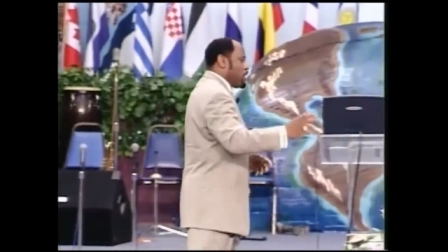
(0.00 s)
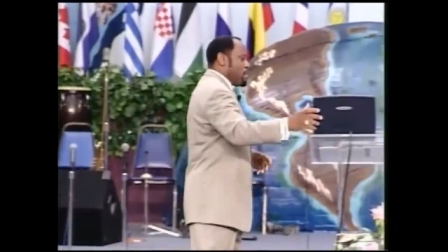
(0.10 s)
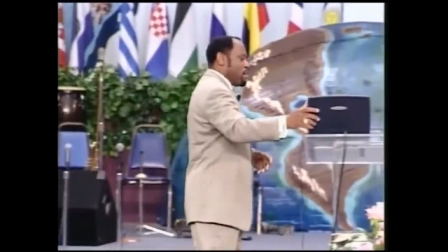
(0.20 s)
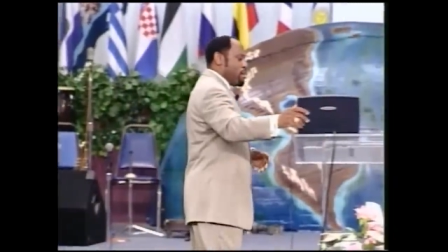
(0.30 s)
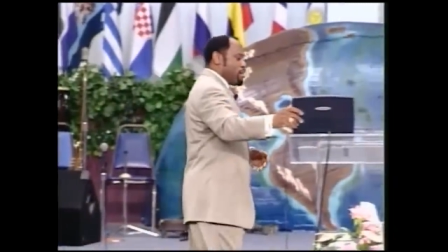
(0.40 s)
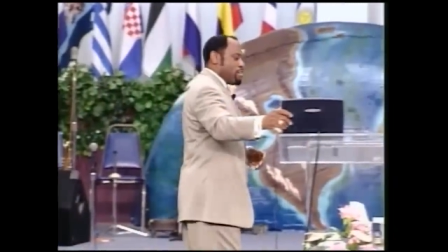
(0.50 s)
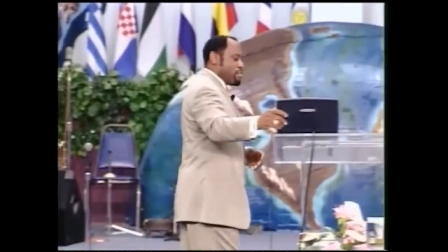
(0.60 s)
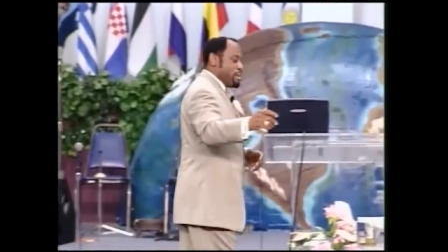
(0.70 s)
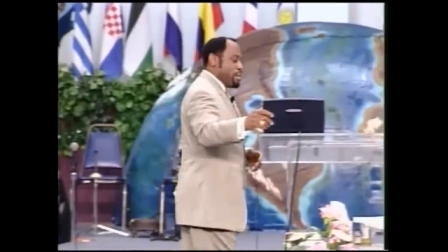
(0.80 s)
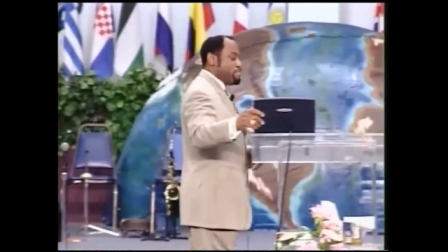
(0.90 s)
uh,
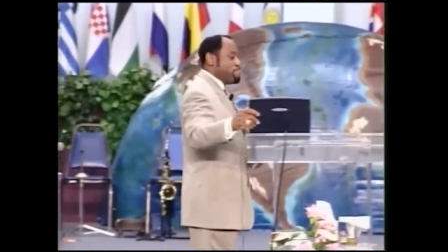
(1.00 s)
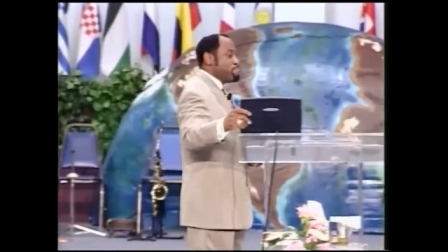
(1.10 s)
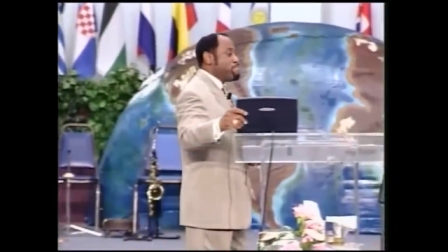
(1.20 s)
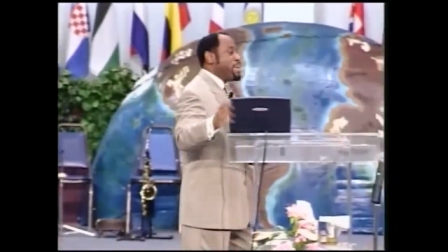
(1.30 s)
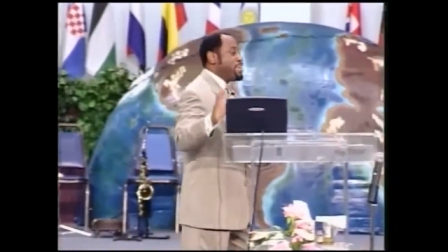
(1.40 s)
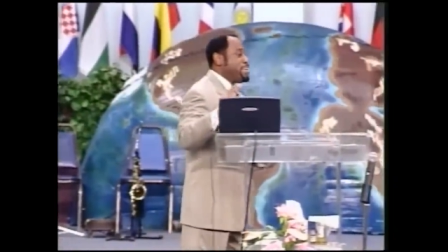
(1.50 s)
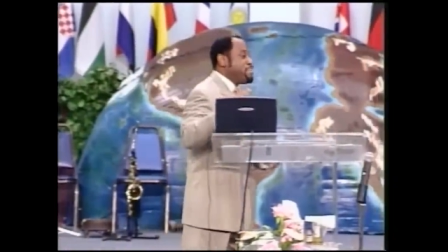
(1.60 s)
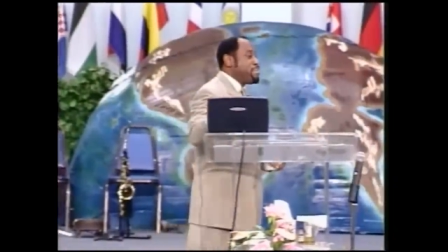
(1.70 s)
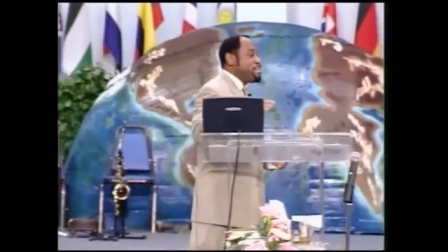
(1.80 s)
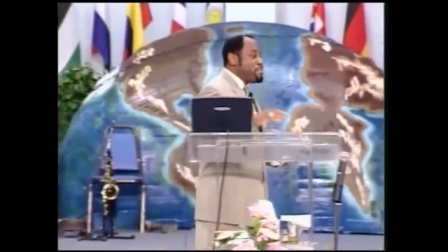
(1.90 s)
in
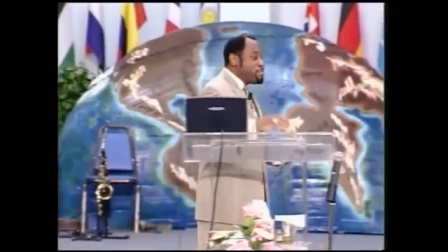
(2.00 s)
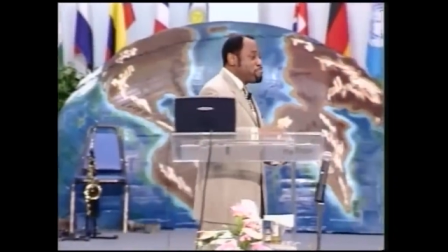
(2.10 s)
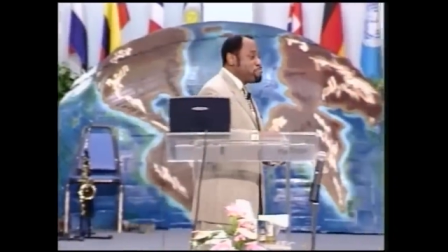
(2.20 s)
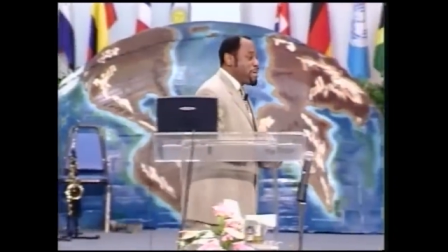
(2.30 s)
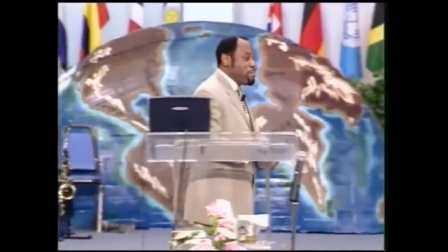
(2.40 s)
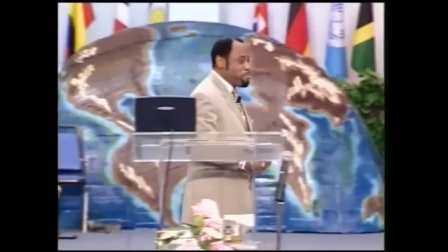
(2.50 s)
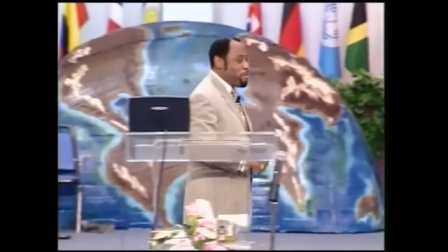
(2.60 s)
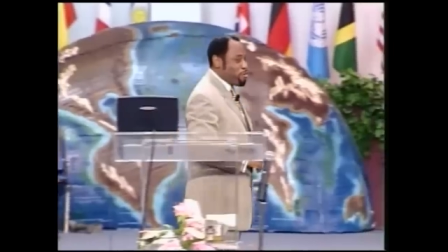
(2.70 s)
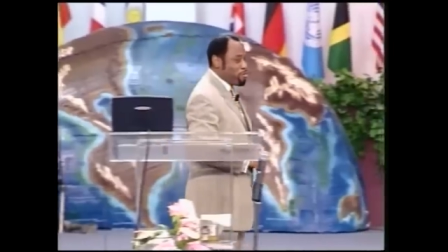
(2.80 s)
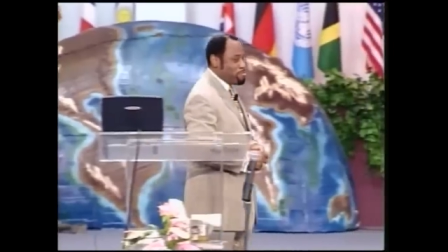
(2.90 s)
many big
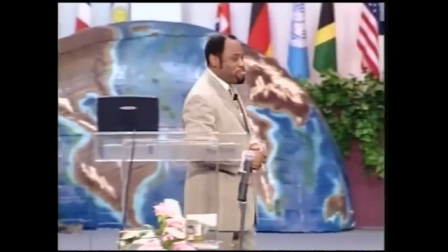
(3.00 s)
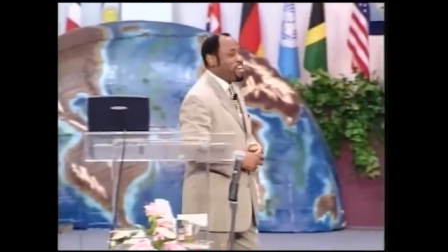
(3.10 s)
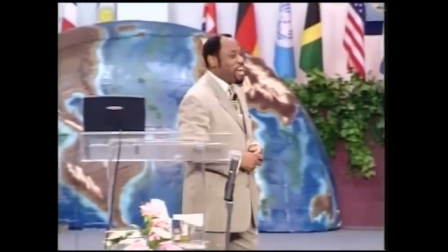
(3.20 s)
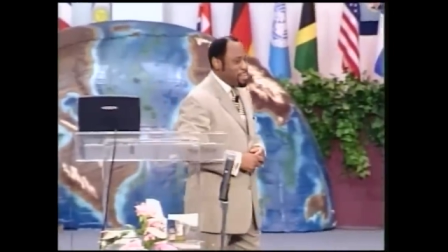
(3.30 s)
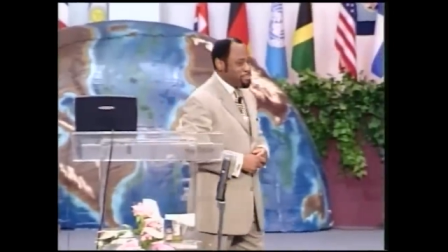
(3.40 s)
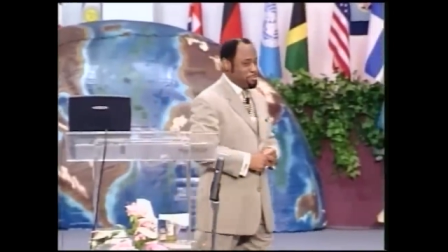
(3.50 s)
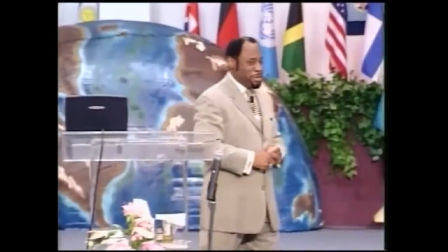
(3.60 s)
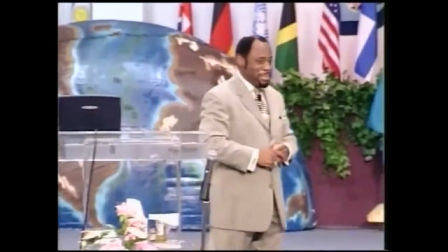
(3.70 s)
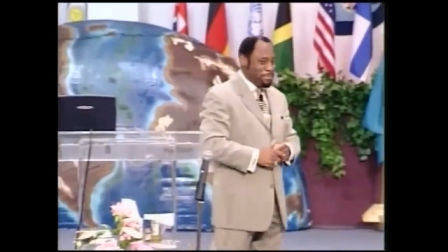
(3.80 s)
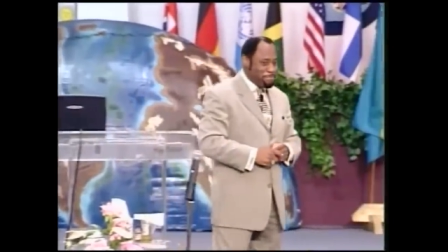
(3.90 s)
forums challenge
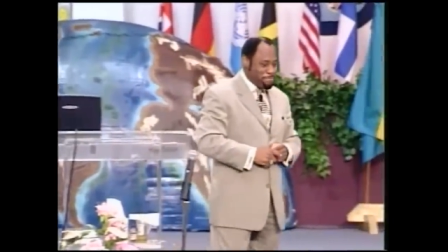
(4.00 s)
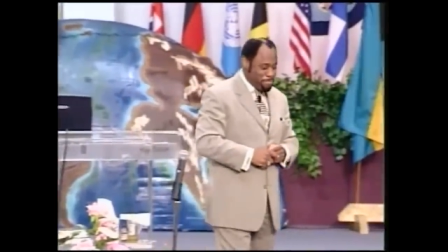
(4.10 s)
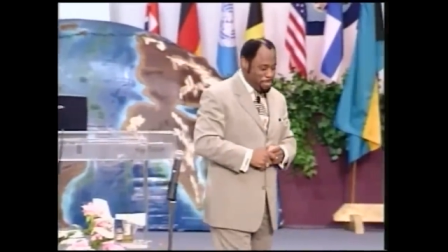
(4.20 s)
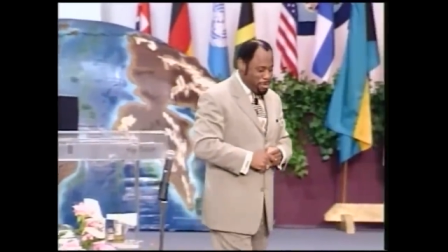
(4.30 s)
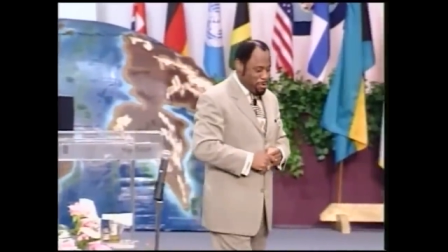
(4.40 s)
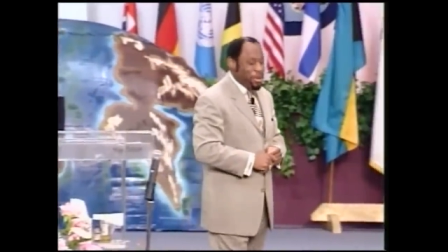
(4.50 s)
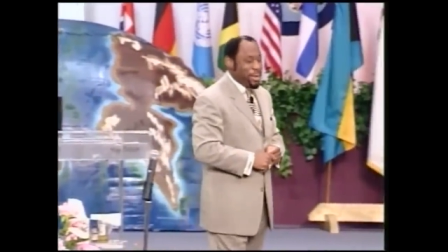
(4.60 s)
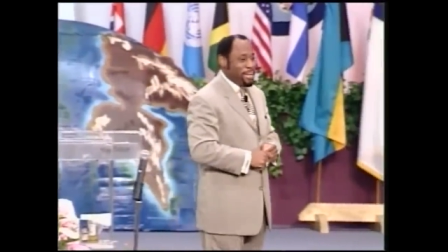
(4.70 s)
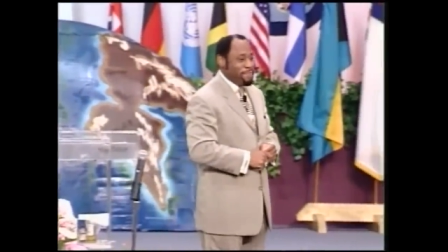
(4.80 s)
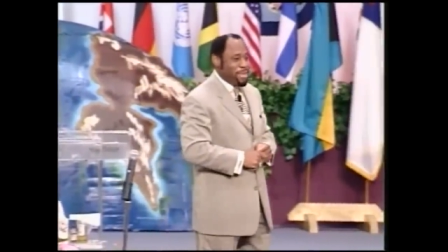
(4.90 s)
me
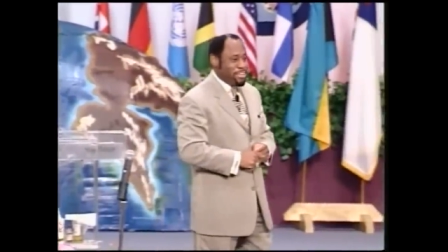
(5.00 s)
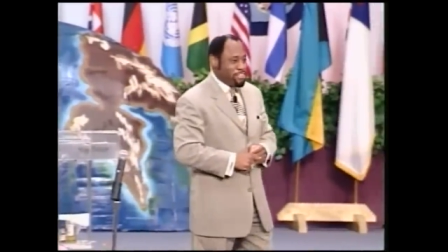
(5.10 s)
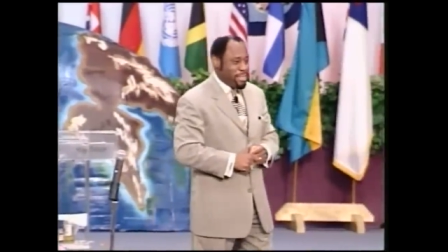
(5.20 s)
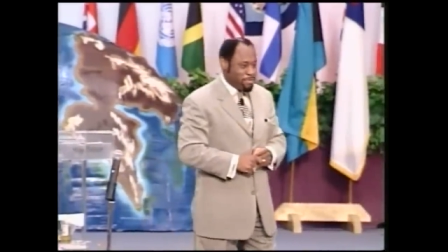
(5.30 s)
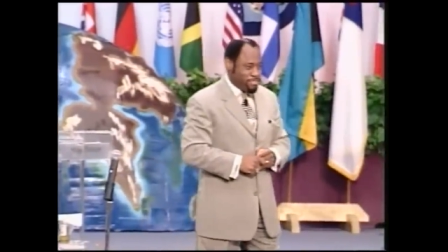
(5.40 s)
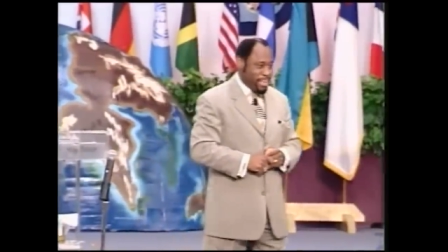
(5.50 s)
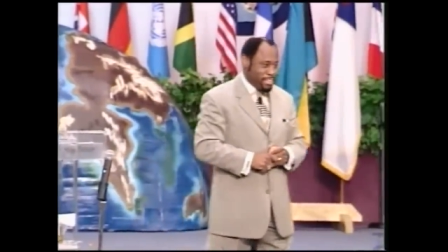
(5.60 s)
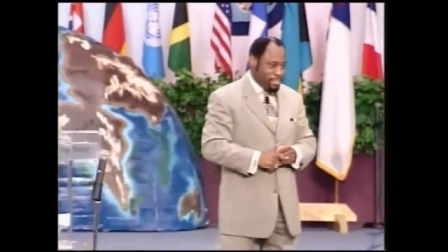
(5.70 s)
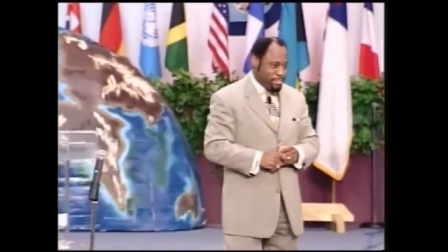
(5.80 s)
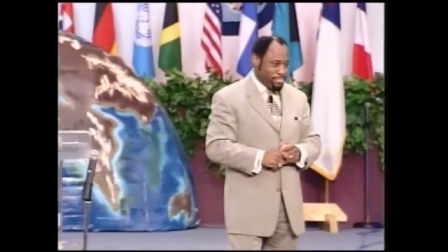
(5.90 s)
when I make statements
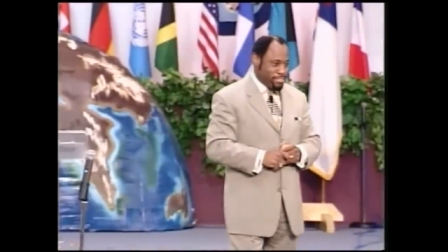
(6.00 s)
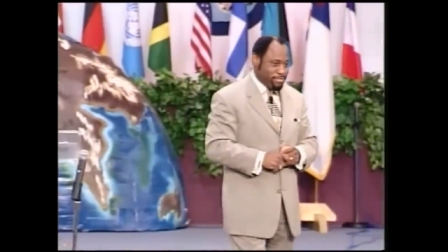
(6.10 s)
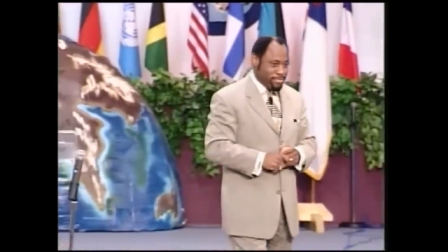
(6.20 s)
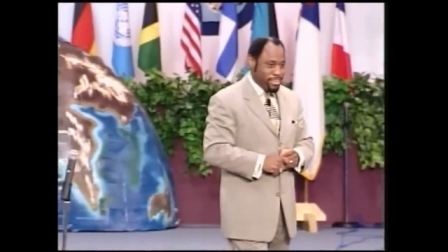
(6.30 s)
like this.